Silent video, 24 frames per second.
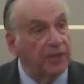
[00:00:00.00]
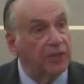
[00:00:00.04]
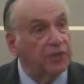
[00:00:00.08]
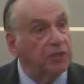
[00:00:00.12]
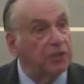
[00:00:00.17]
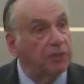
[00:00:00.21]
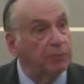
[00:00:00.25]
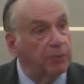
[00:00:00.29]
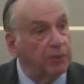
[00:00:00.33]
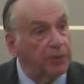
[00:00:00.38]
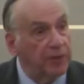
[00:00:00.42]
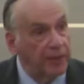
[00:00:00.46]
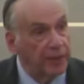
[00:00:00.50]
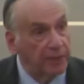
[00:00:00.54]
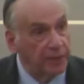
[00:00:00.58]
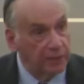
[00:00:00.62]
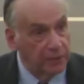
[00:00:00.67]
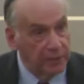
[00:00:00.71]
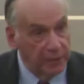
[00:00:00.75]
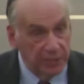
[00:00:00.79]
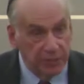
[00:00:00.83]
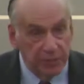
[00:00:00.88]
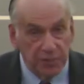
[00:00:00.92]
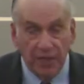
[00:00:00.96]
They are
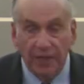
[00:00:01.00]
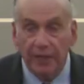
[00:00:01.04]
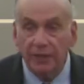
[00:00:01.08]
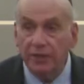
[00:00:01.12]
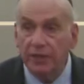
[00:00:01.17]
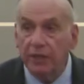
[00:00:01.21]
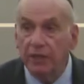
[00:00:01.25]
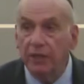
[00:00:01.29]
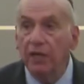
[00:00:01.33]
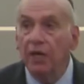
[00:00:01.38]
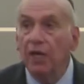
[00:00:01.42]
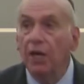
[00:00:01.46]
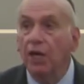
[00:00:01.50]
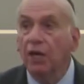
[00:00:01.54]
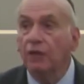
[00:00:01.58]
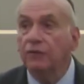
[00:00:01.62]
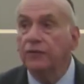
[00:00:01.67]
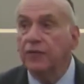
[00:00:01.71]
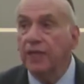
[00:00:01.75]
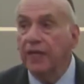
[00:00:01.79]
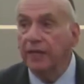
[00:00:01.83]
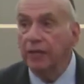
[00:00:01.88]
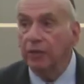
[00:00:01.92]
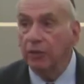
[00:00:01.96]
sympathetic to his idea
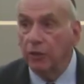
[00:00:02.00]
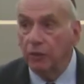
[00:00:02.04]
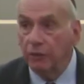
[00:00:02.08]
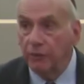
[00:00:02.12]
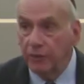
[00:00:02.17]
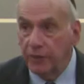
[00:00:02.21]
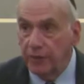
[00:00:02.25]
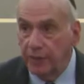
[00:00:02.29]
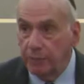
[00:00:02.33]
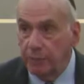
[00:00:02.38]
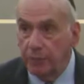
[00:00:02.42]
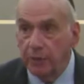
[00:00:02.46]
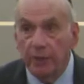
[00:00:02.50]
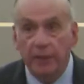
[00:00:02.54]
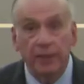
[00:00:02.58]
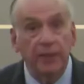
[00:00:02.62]
of taking over the,